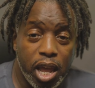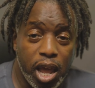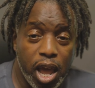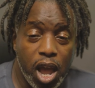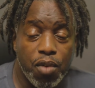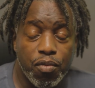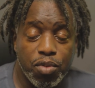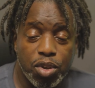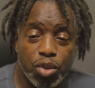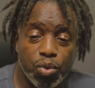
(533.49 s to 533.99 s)

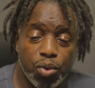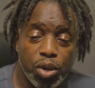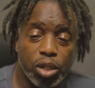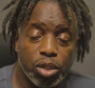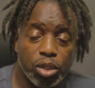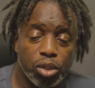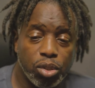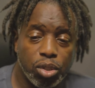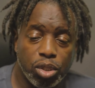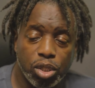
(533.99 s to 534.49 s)
Every
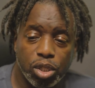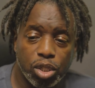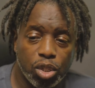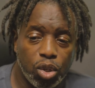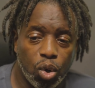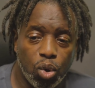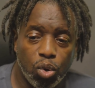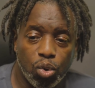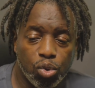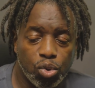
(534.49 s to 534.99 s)
creature just
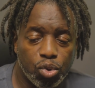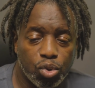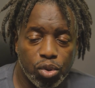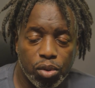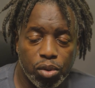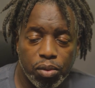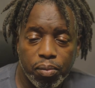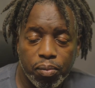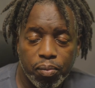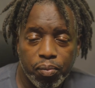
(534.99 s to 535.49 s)
goes
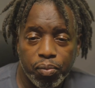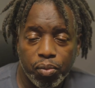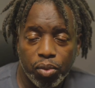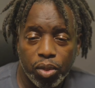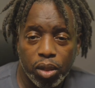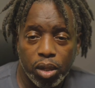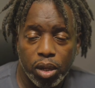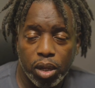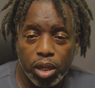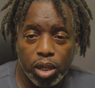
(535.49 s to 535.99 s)

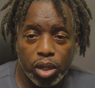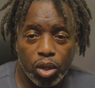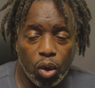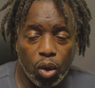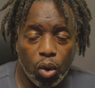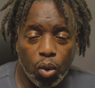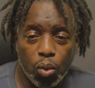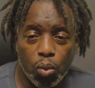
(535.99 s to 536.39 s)
you know,